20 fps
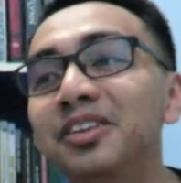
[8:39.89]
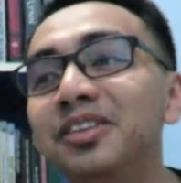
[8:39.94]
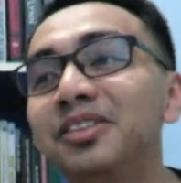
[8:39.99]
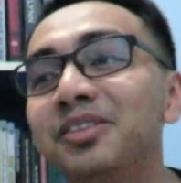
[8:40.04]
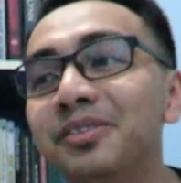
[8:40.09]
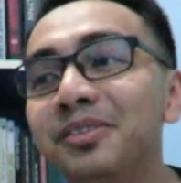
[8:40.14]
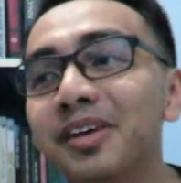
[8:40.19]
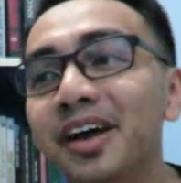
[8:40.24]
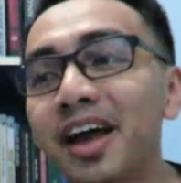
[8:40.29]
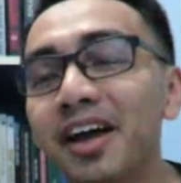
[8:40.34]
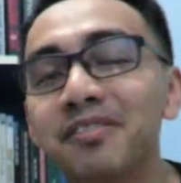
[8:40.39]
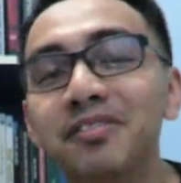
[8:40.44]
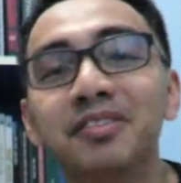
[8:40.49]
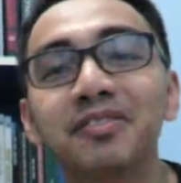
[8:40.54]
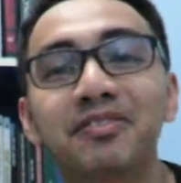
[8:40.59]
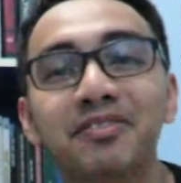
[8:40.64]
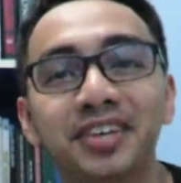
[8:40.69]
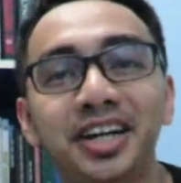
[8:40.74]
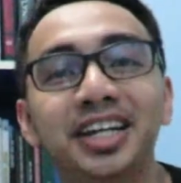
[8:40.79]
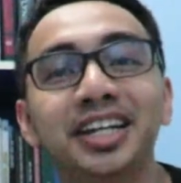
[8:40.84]
to have a
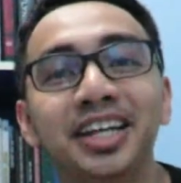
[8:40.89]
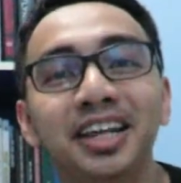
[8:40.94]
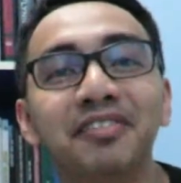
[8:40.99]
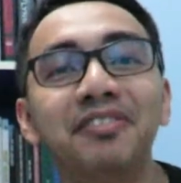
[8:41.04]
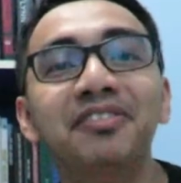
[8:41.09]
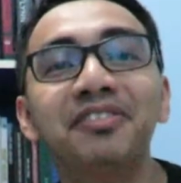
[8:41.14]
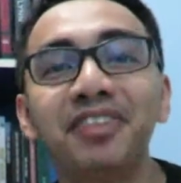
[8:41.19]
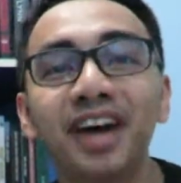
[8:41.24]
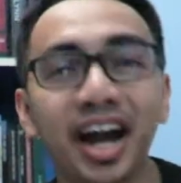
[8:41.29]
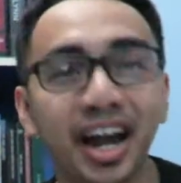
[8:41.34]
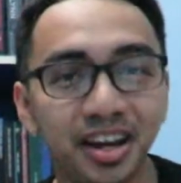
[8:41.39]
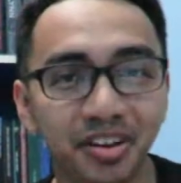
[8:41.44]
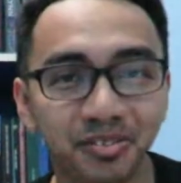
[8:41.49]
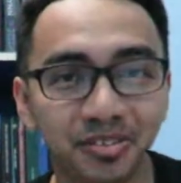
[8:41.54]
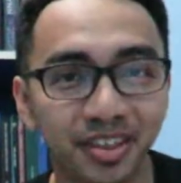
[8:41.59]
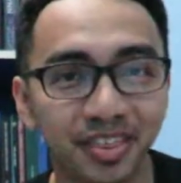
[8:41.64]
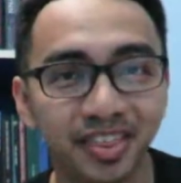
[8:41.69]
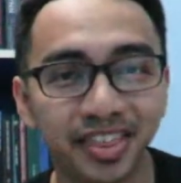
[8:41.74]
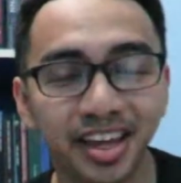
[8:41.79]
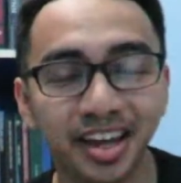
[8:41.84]
friendly fight
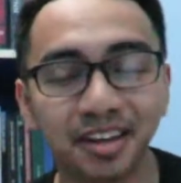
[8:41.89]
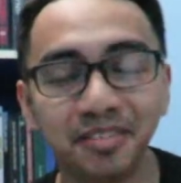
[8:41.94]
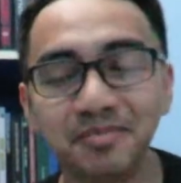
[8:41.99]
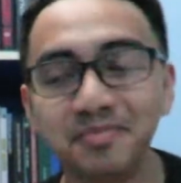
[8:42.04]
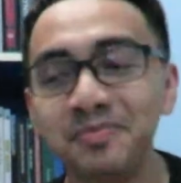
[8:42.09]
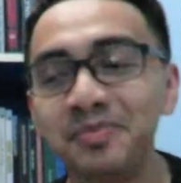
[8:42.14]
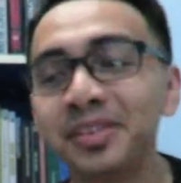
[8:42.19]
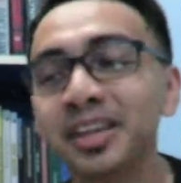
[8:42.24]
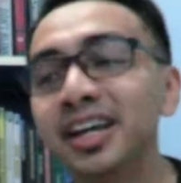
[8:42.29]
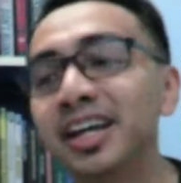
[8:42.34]
with them,